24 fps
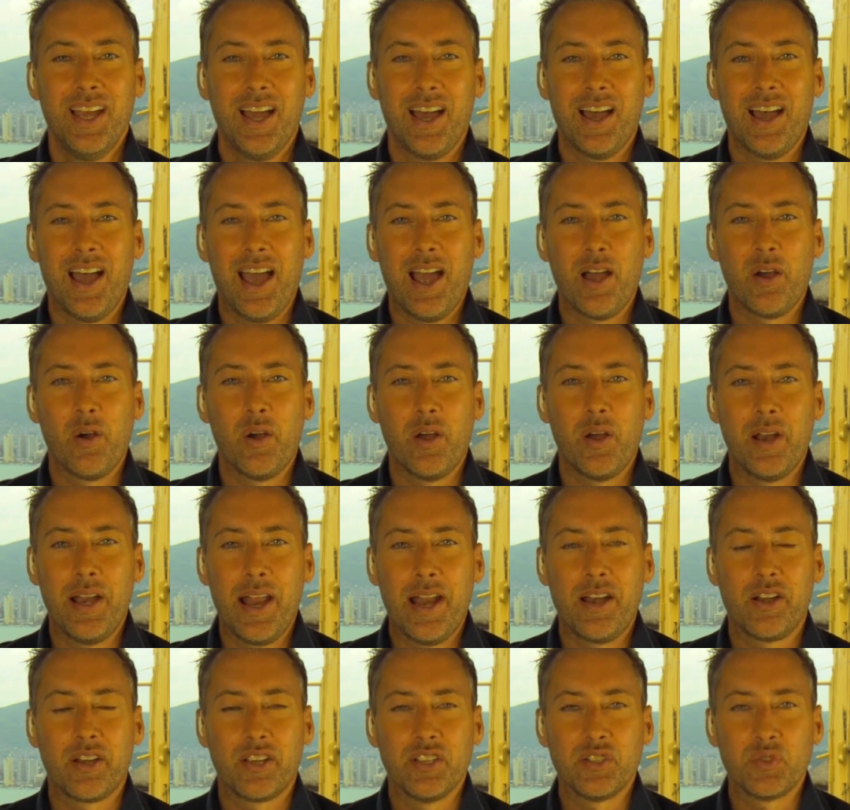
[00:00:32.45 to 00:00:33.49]
how an
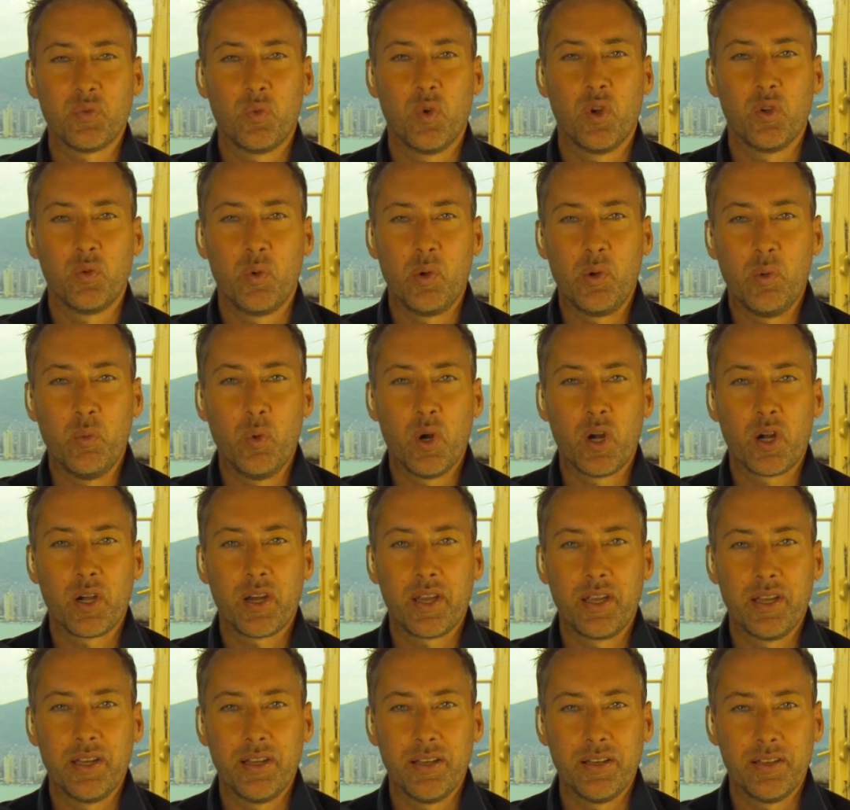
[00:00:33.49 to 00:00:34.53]
anarchist world would work,
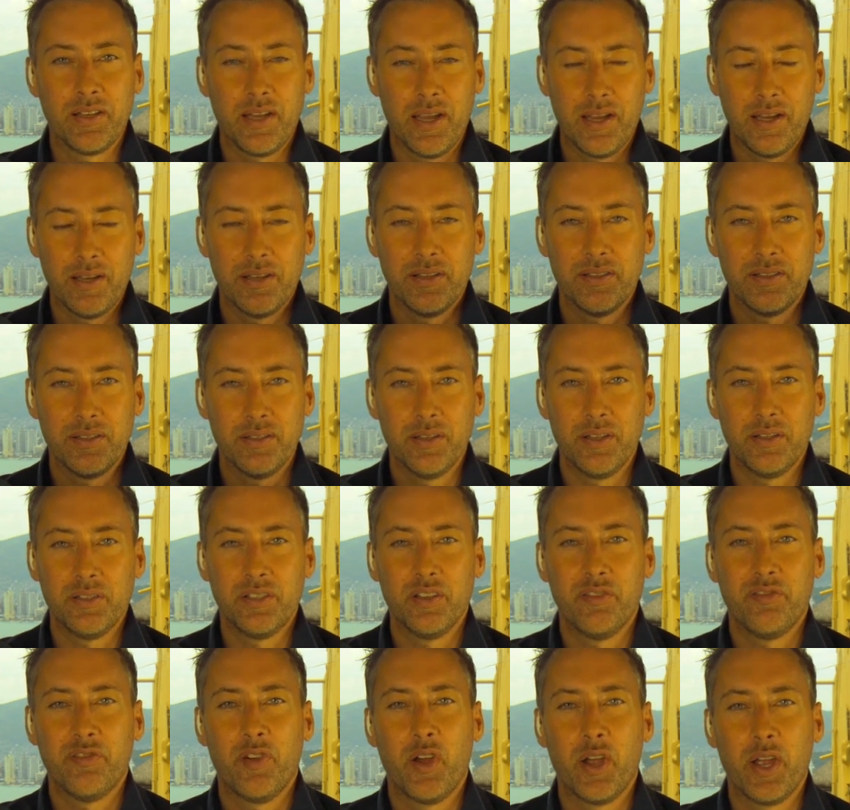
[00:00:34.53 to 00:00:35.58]
and
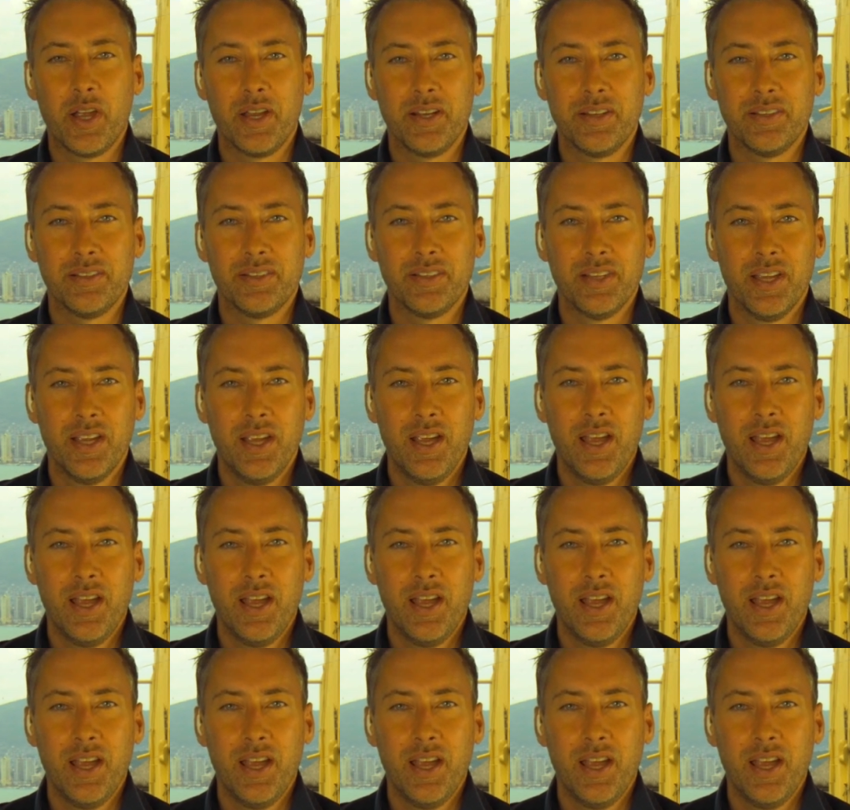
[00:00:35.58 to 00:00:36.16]
defined,